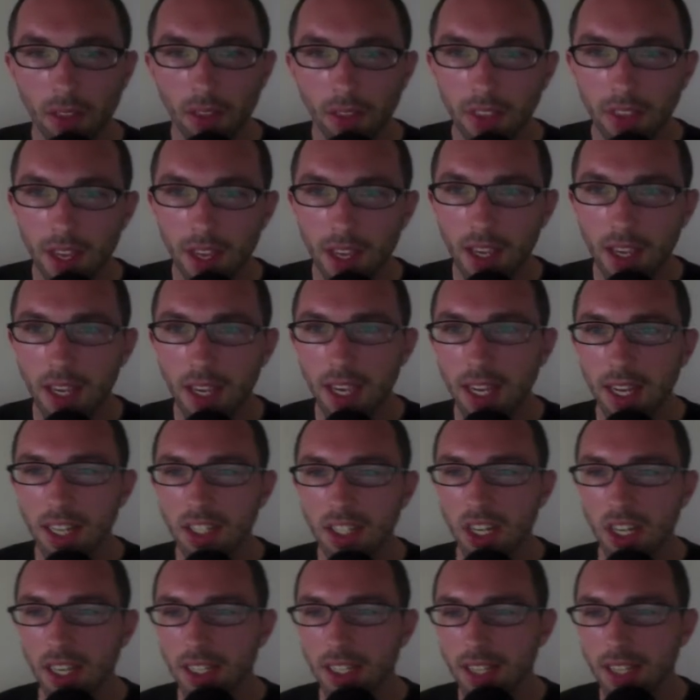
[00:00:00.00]
the
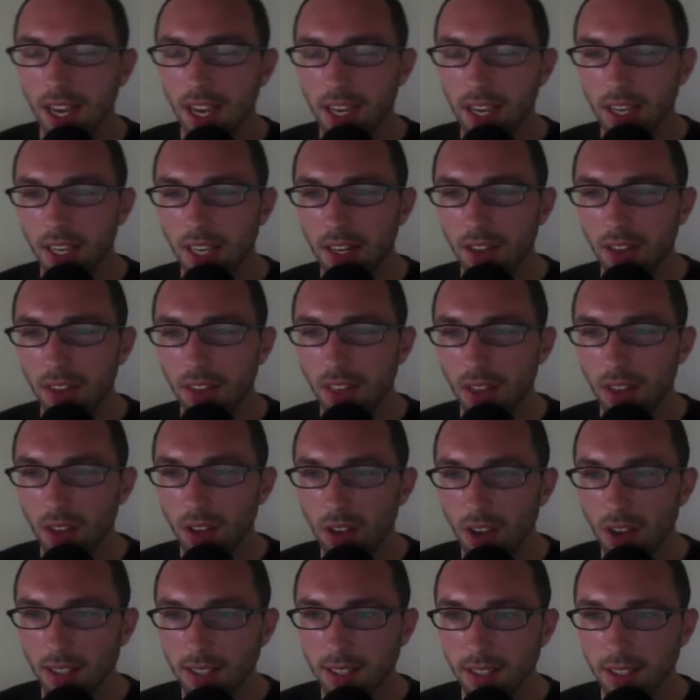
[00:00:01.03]
ketogenic diet, they
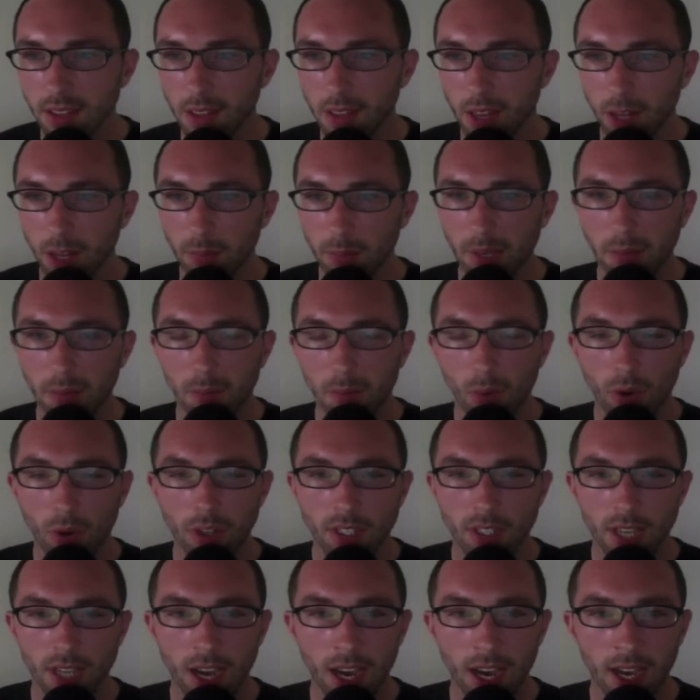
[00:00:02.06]
lost a little bit more
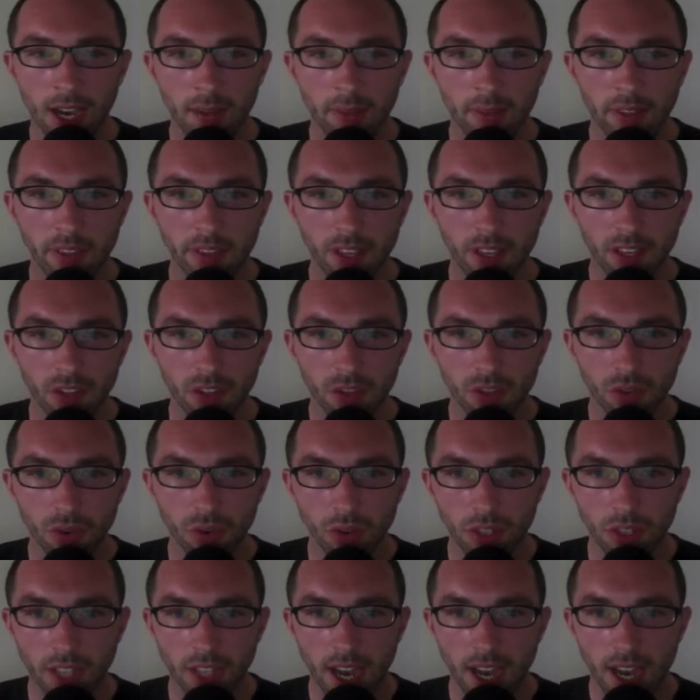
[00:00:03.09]
time than the
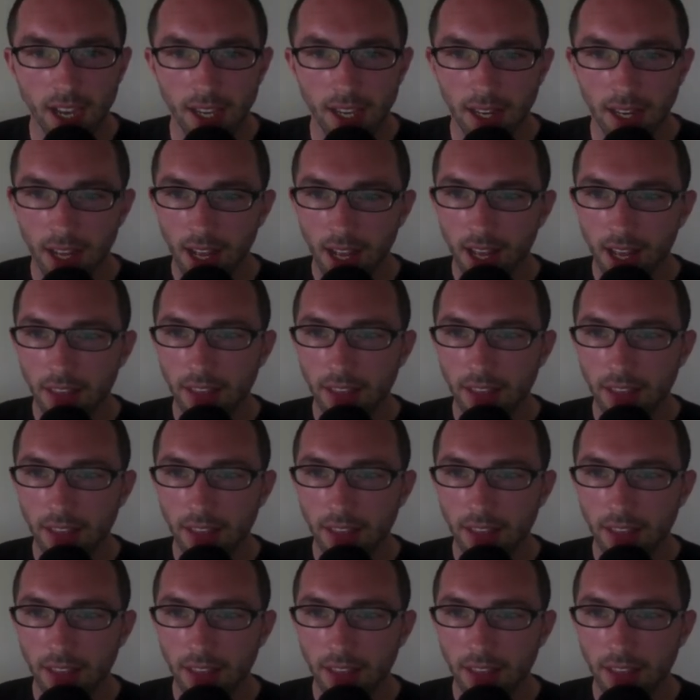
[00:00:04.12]
control diet.